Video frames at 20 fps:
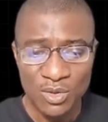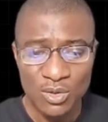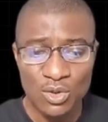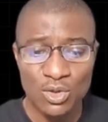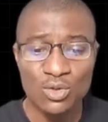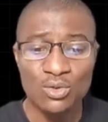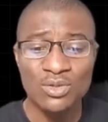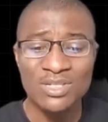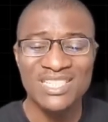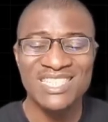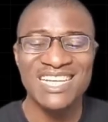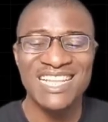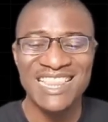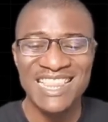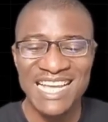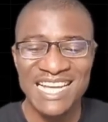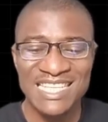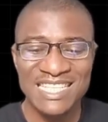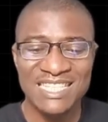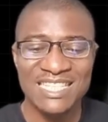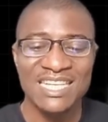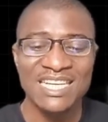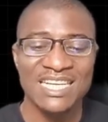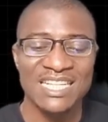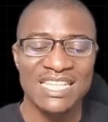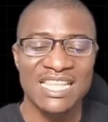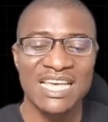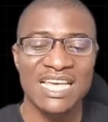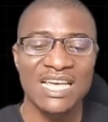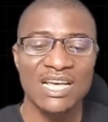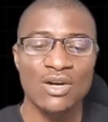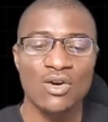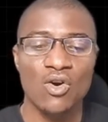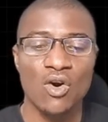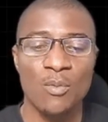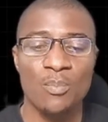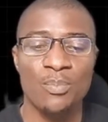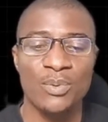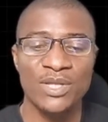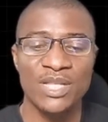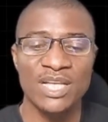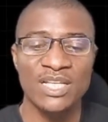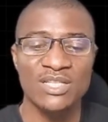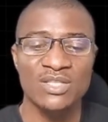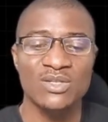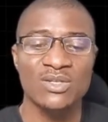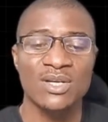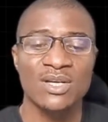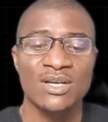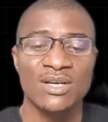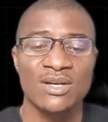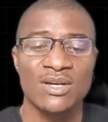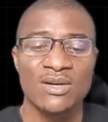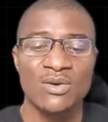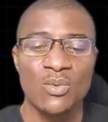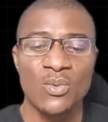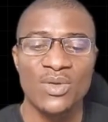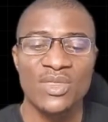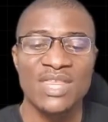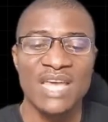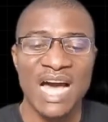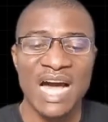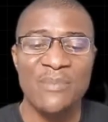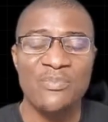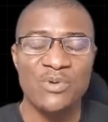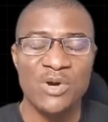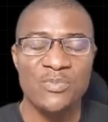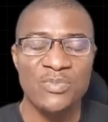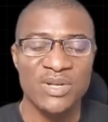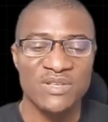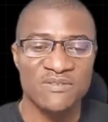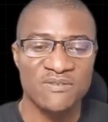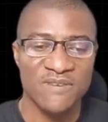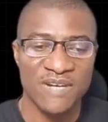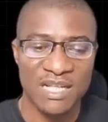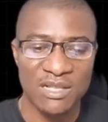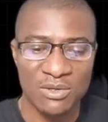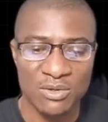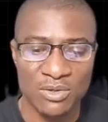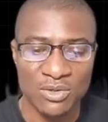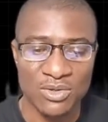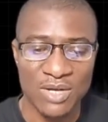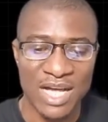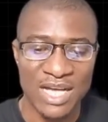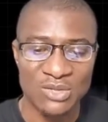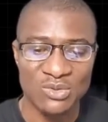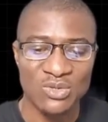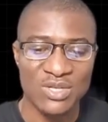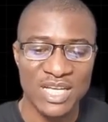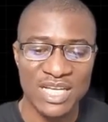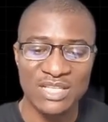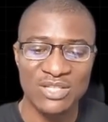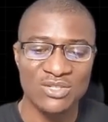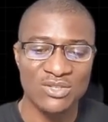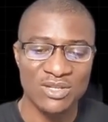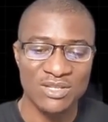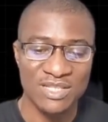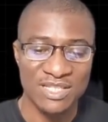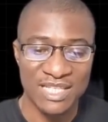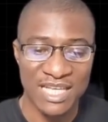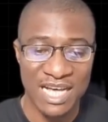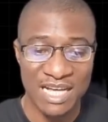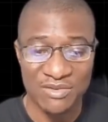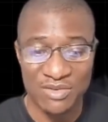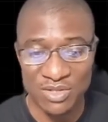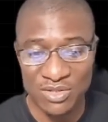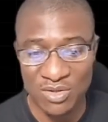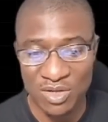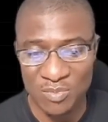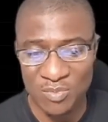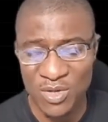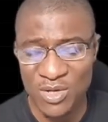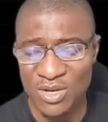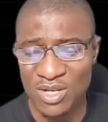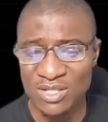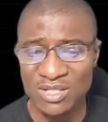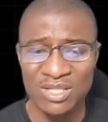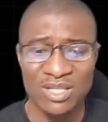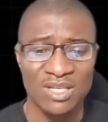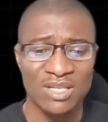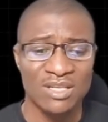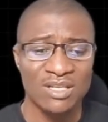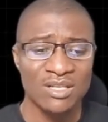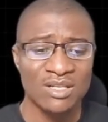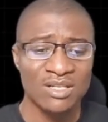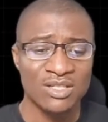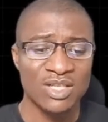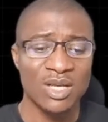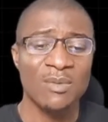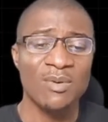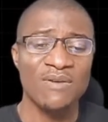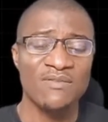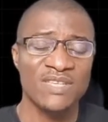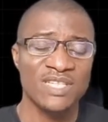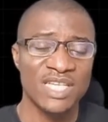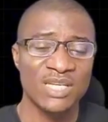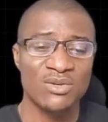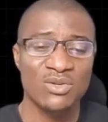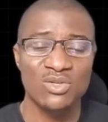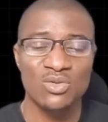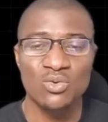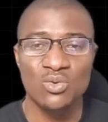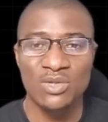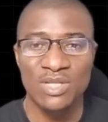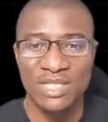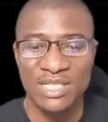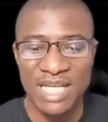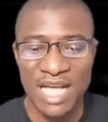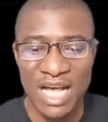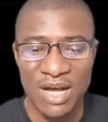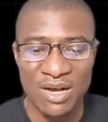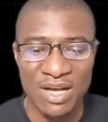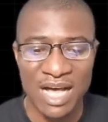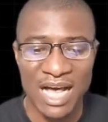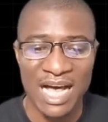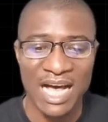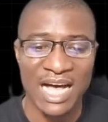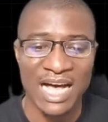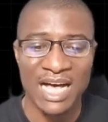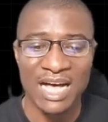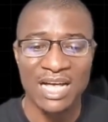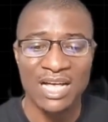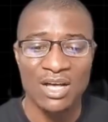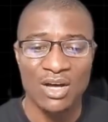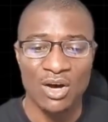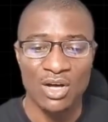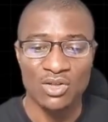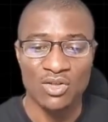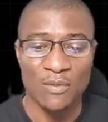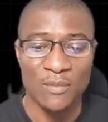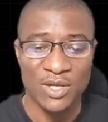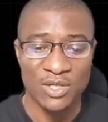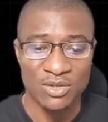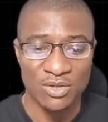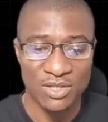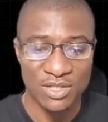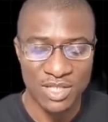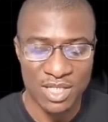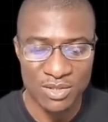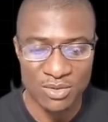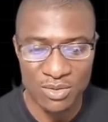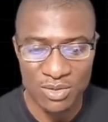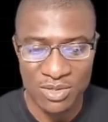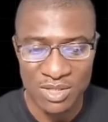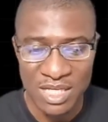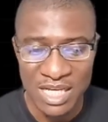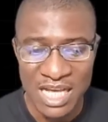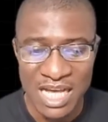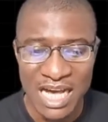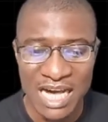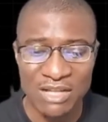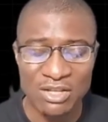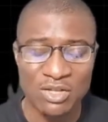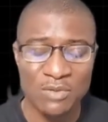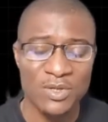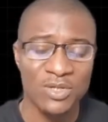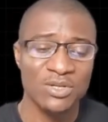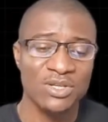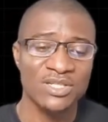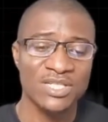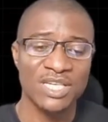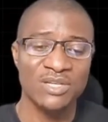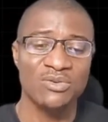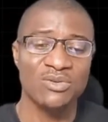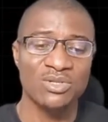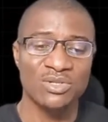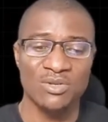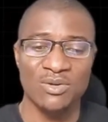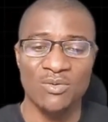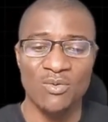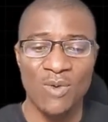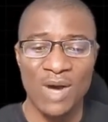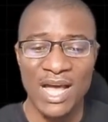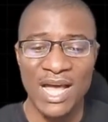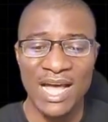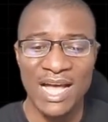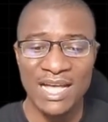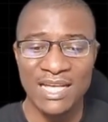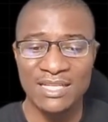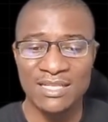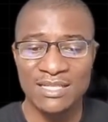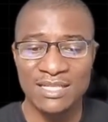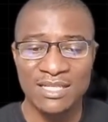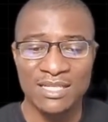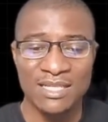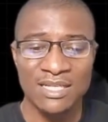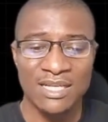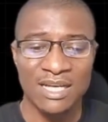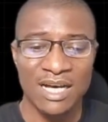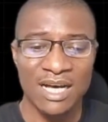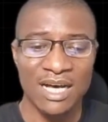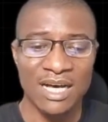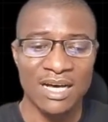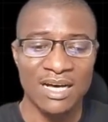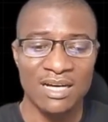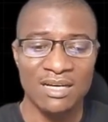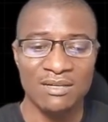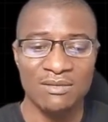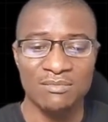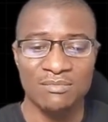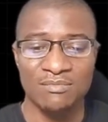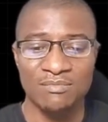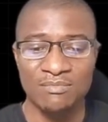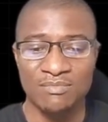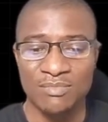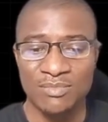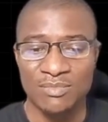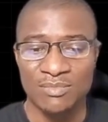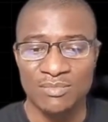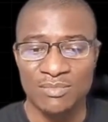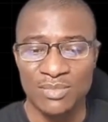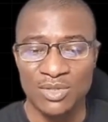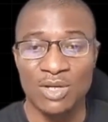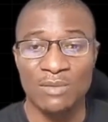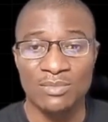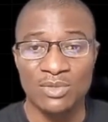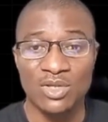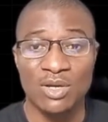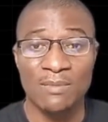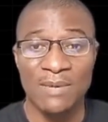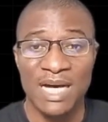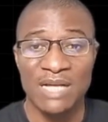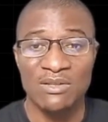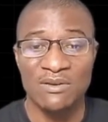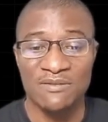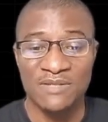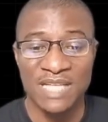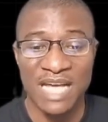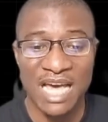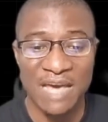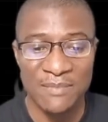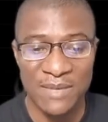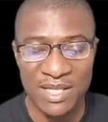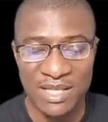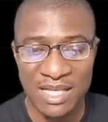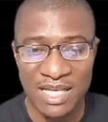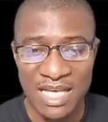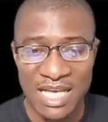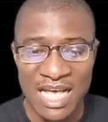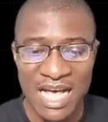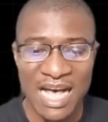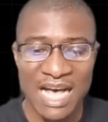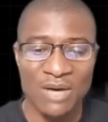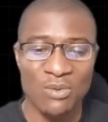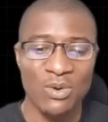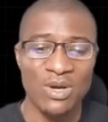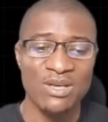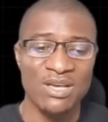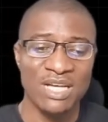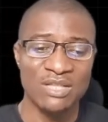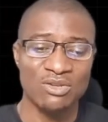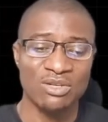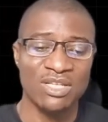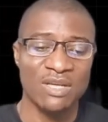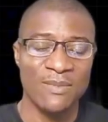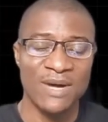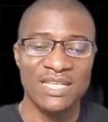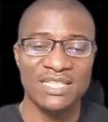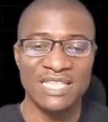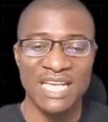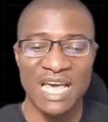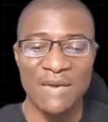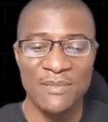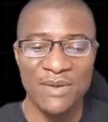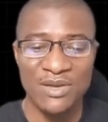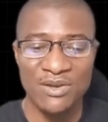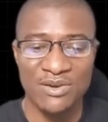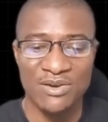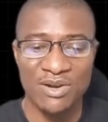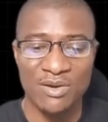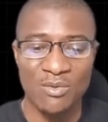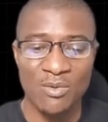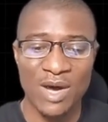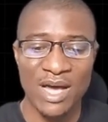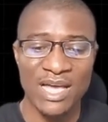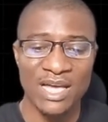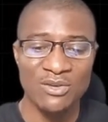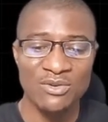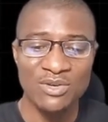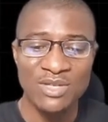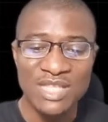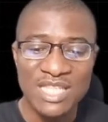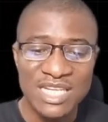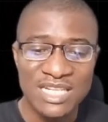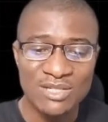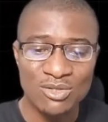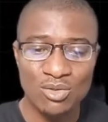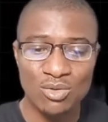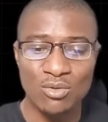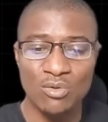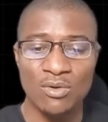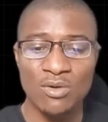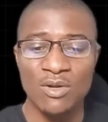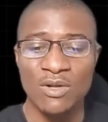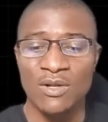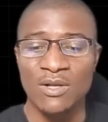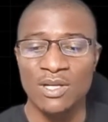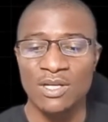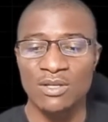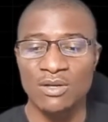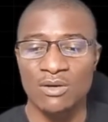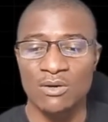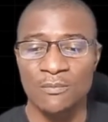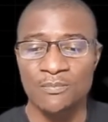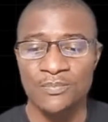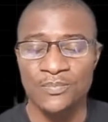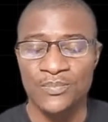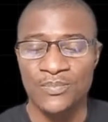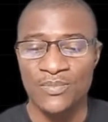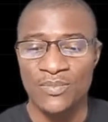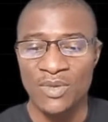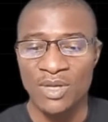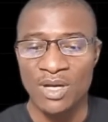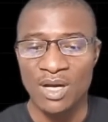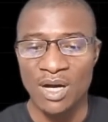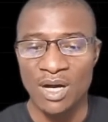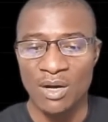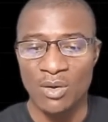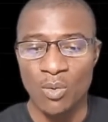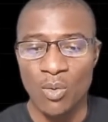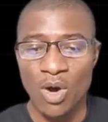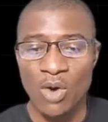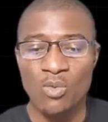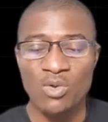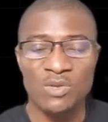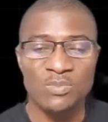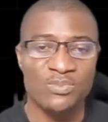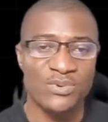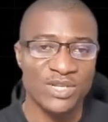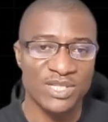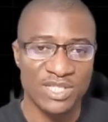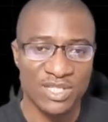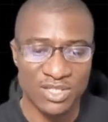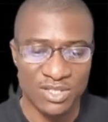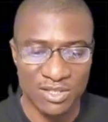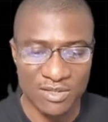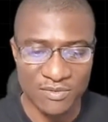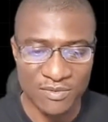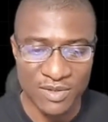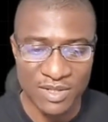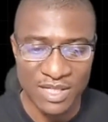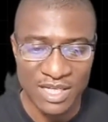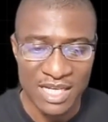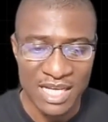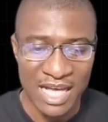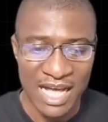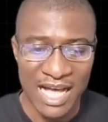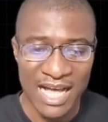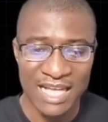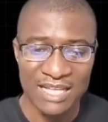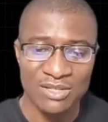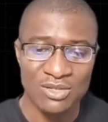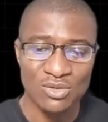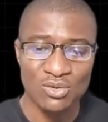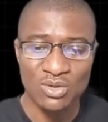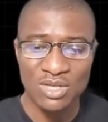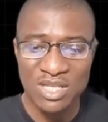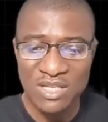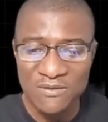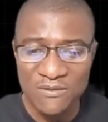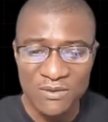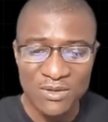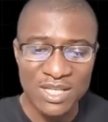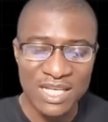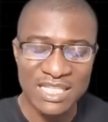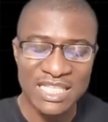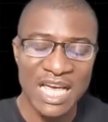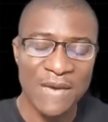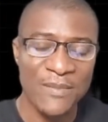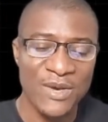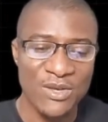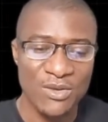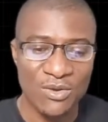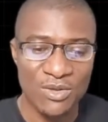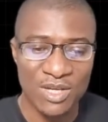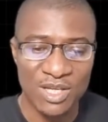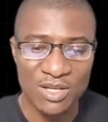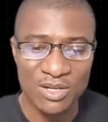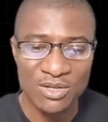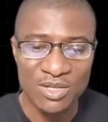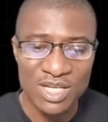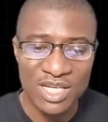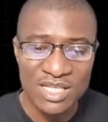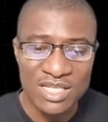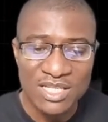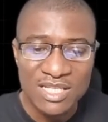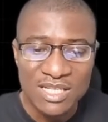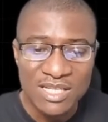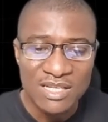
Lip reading: should select the components with the appropriate value so as to get your desired result. Because some of the circuits you design are automation circuits, and automation circuits requires some kind of timing. And when you are talking about timing, you need to work with precision. And to give you the timing you need